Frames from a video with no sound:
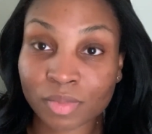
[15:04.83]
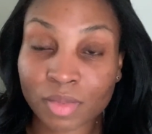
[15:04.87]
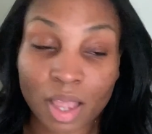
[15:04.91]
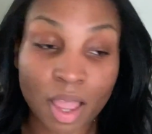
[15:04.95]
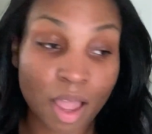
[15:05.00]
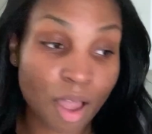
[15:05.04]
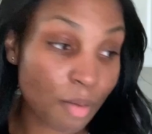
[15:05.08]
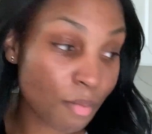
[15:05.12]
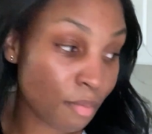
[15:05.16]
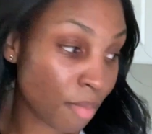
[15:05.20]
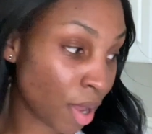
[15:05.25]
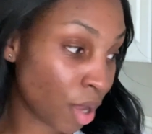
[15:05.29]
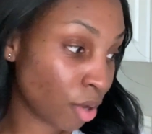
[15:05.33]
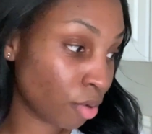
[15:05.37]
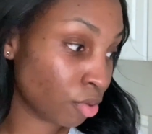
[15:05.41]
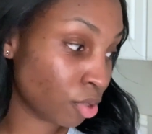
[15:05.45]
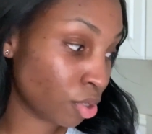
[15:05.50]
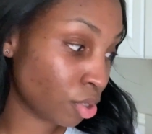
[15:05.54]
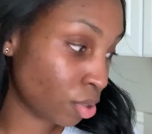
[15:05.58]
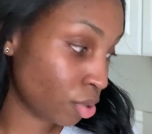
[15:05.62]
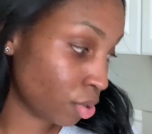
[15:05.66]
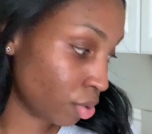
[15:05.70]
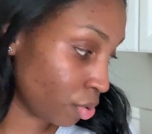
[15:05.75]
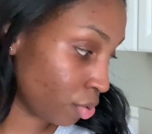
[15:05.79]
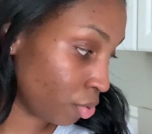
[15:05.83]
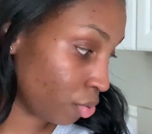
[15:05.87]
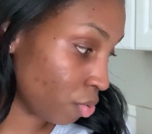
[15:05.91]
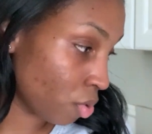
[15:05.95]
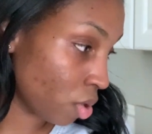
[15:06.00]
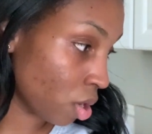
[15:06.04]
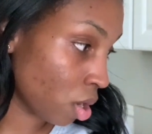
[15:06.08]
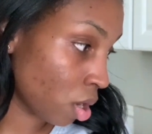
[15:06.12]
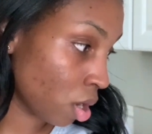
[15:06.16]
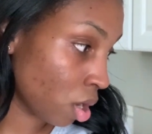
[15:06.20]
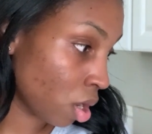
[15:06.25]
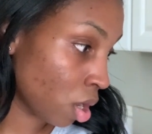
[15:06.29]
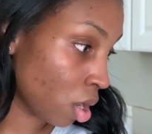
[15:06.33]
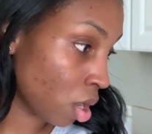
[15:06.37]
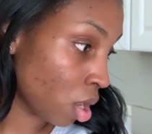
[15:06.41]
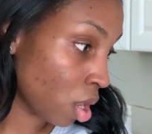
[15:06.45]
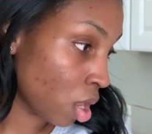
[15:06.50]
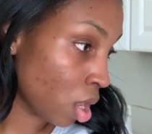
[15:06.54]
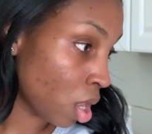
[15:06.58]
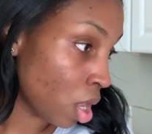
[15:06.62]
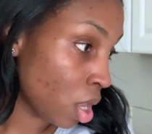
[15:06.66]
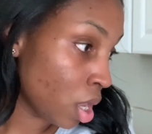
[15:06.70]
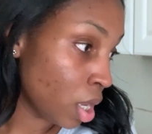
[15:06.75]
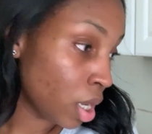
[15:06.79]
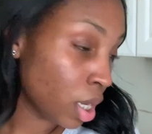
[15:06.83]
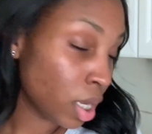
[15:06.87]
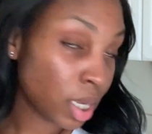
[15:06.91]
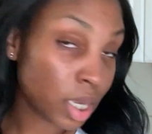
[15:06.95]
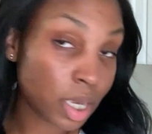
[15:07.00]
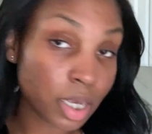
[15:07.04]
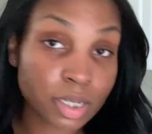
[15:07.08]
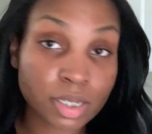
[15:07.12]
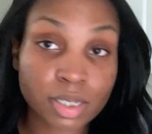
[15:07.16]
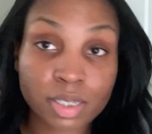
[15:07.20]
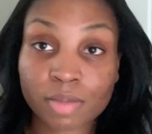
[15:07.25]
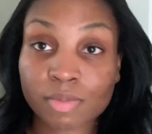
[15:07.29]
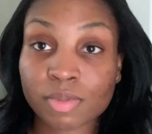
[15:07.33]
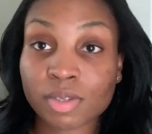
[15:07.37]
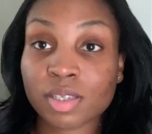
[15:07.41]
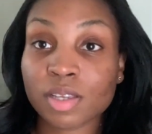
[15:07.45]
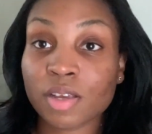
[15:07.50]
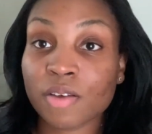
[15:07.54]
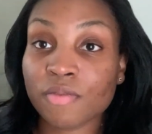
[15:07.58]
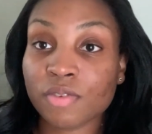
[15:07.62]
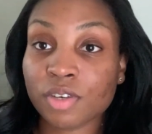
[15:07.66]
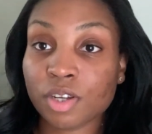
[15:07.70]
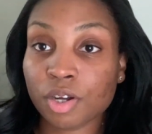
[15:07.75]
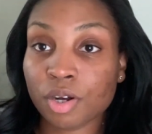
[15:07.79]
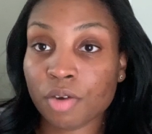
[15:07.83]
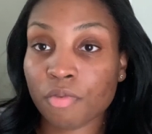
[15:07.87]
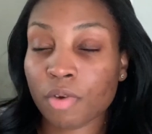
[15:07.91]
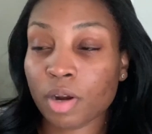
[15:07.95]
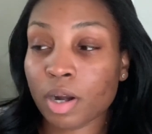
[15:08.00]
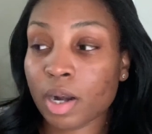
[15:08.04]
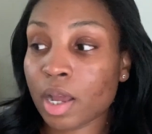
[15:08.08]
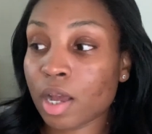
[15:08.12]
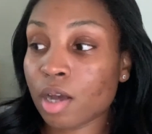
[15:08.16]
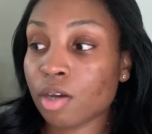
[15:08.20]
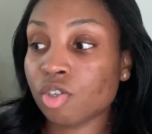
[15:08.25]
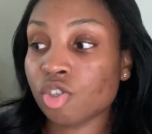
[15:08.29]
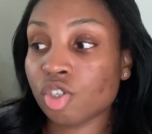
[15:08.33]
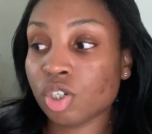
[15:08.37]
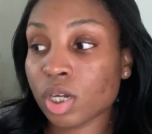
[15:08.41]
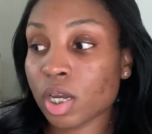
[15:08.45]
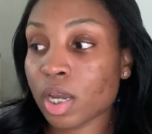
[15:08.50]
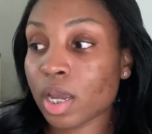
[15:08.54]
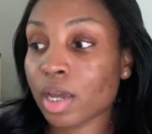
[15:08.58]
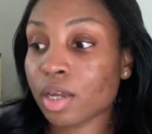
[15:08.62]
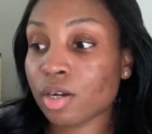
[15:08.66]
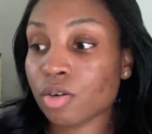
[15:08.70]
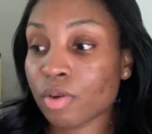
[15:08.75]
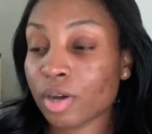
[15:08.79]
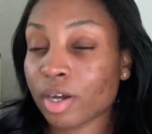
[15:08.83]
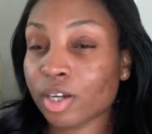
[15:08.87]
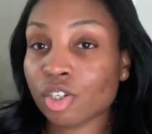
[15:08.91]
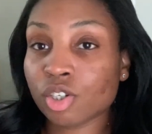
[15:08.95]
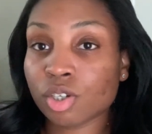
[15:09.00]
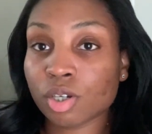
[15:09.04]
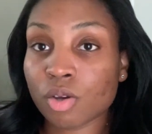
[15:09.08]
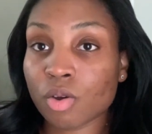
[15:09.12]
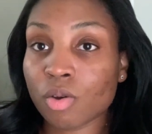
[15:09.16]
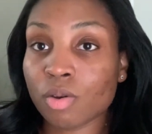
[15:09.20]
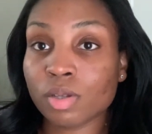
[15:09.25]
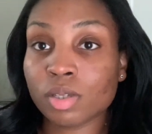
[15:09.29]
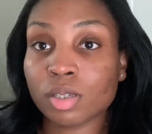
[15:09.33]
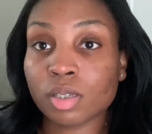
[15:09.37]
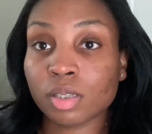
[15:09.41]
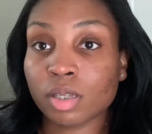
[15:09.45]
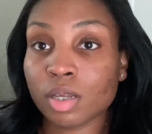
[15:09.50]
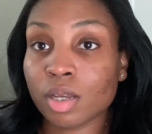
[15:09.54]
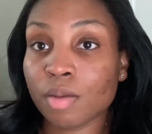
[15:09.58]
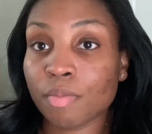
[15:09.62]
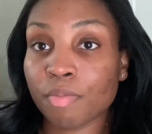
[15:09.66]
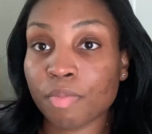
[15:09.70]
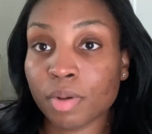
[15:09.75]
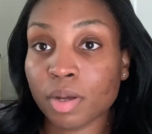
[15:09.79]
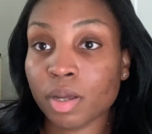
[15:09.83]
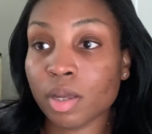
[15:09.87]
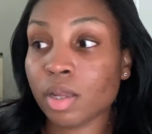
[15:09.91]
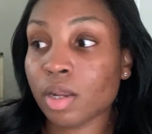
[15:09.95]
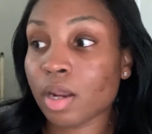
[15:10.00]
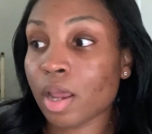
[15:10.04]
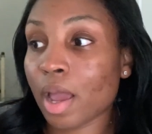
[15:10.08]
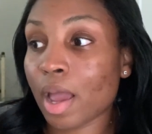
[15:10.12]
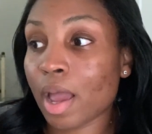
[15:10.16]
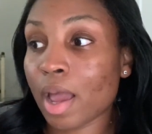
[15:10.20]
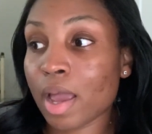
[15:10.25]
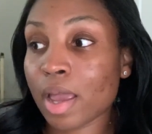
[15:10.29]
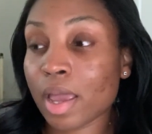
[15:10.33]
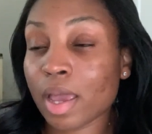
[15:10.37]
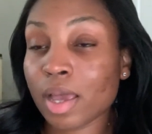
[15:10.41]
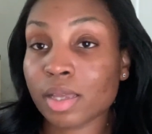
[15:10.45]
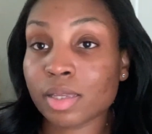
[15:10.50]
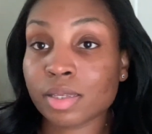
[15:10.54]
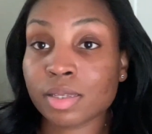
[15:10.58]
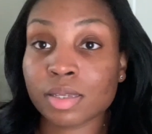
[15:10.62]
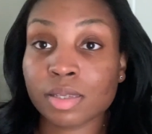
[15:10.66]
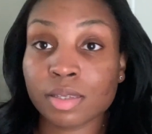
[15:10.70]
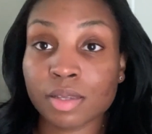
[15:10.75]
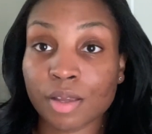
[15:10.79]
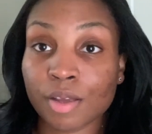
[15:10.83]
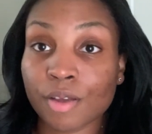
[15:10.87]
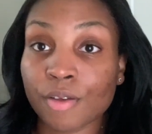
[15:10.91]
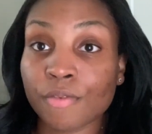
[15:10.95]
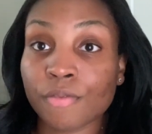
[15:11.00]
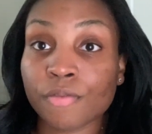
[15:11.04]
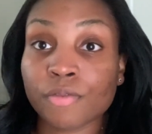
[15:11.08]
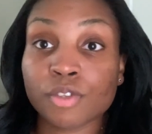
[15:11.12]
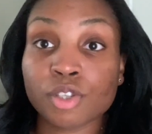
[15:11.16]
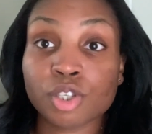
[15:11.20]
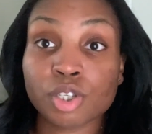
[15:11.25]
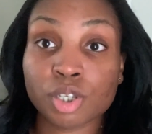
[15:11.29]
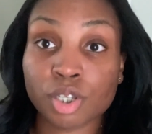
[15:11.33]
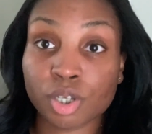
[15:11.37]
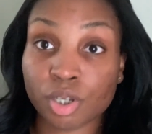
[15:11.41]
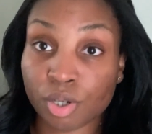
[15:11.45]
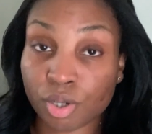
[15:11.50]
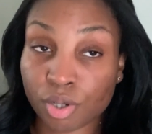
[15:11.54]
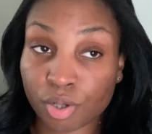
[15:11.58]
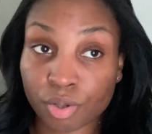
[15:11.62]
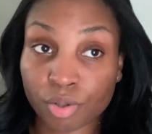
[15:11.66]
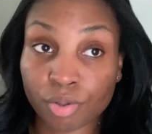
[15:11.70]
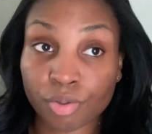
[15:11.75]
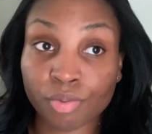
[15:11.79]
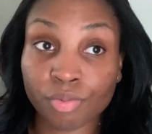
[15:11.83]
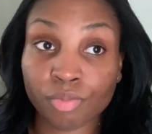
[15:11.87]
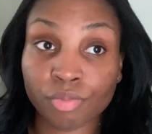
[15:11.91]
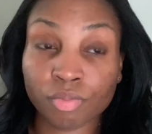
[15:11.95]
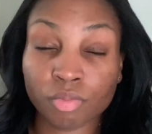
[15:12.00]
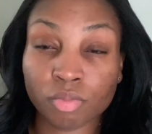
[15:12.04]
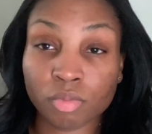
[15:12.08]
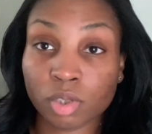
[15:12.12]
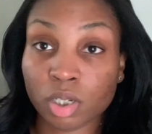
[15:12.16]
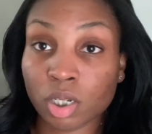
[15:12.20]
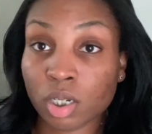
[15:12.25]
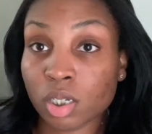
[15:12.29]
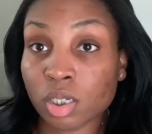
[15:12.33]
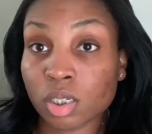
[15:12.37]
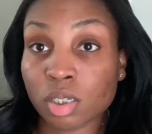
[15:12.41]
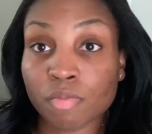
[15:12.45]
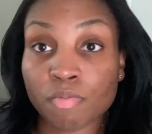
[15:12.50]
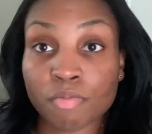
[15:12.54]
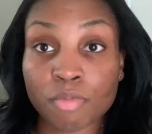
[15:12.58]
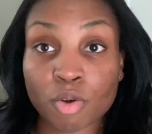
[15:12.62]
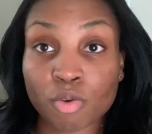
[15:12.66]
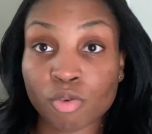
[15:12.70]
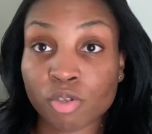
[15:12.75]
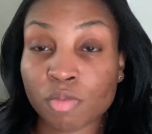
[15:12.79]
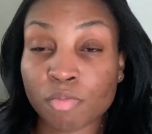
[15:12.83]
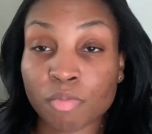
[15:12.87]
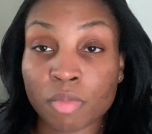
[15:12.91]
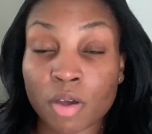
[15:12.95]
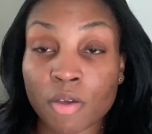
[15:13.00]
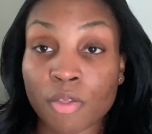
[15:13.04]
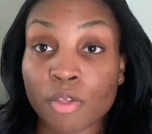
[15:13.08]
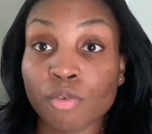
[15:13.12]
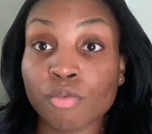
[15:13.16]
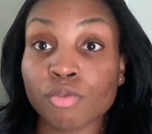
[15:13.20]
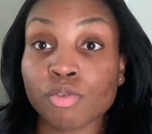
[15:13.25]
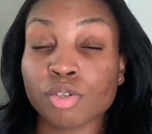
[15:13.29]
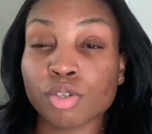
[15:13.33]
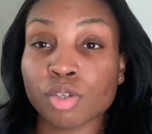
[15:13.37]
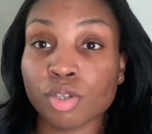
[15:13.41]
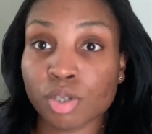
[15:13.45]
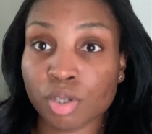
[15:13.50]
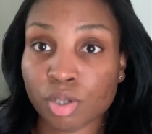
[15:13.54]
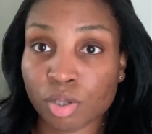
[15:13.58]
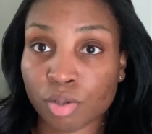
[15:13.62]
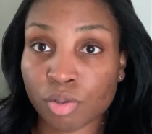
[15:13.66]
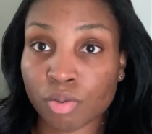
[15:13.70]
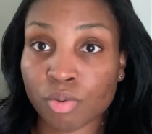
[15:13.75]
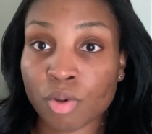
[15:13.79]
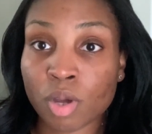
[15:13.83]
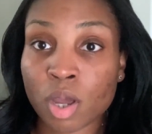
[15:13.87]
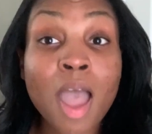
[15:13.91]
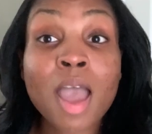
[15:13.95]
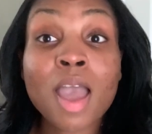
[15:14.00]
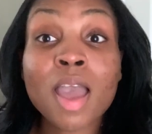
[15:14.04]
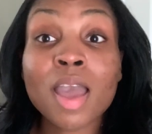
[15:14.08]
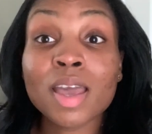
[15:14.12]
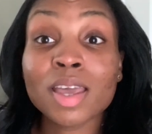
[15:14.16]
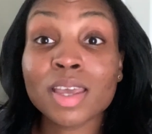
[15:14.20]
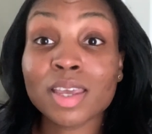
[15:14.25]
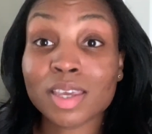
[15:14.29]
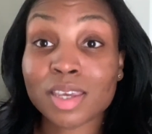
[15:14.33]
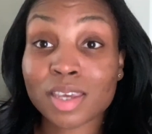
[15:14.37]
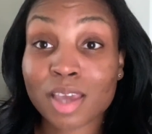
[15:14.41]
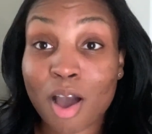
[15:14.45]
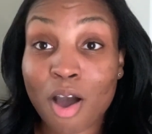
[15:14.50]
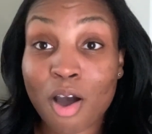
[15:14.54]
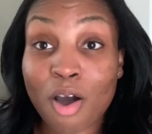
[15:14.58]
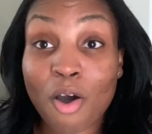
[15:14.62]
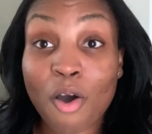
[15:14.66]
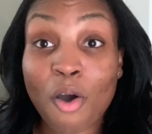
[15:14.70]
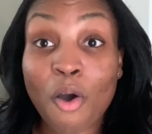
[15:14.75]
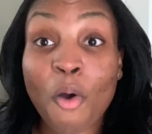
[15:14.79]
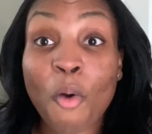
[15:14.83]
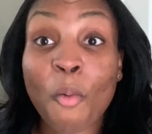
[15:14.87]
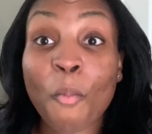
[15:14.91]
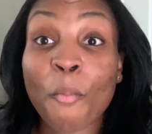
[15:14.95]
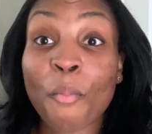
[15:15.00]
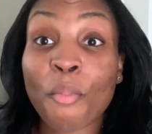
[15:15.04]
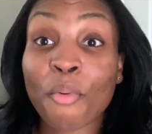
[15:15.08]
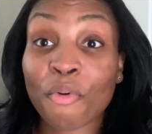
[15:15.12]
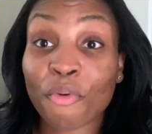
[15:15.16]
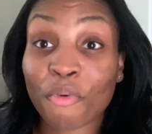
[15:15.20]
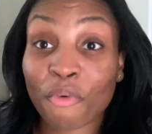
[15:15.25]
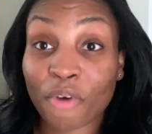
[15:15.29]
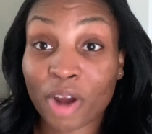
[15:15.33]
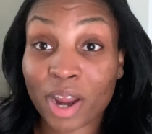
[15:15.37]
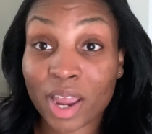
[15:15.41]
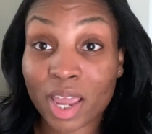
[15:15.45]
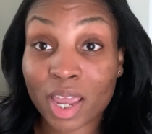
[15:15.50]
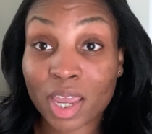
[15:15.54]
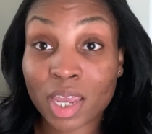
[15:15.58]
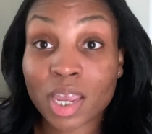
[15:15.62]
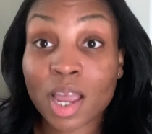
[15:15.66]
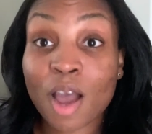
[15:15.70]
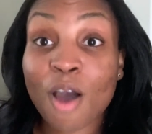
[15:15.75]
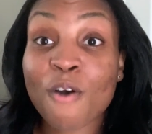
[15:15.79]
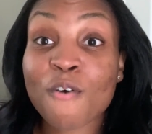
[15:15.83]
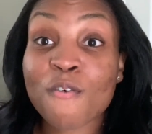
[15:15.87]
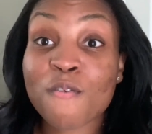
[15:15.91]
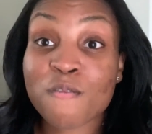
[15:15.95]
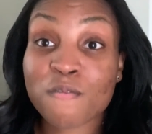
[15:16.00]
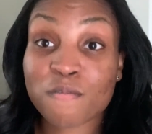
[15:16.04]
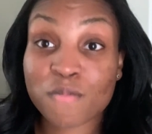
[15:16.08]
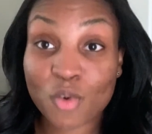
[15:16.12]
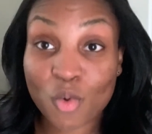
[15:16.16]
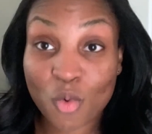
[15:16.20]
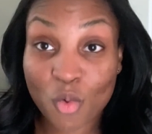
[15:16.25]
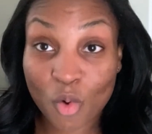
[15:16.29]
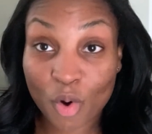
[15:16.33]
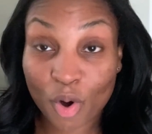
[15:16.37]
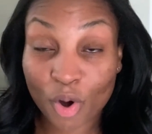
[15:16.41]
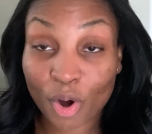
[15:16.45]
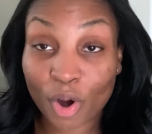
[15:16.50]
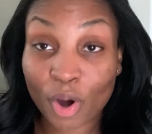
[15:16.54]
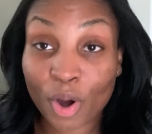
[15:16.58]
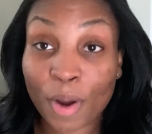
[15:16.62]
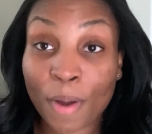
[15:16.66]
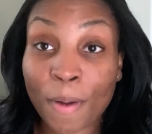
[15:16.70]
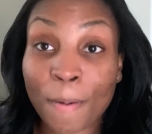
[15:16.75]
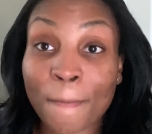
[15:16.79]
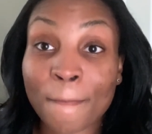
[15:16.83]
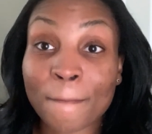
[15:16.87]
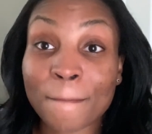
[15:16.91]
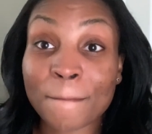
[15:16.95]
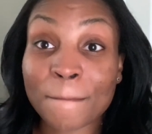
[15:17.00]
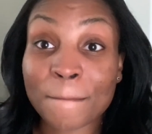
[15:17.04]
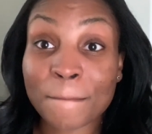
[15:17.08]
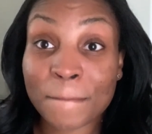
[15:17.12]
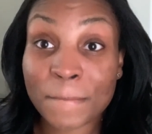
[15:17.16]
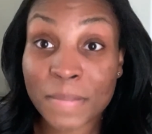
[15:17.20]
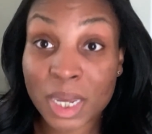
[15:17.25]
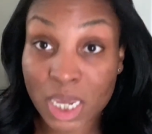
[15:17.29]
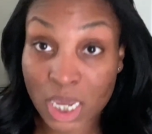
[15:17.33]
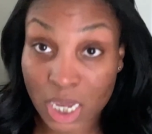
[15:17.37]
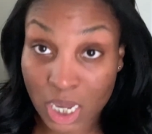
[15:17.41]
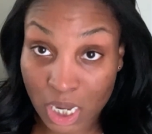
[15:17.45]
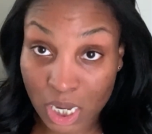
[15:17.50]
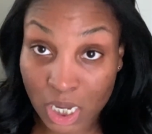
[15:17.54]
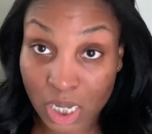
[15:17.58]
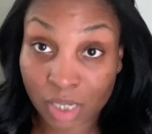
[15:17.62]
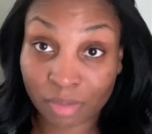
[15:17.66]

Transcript: I'm about to get some stuff done around the house. Yeah, I know I should go to sleep, but I got stuff to do, as most mothers do. Y'all pray for me.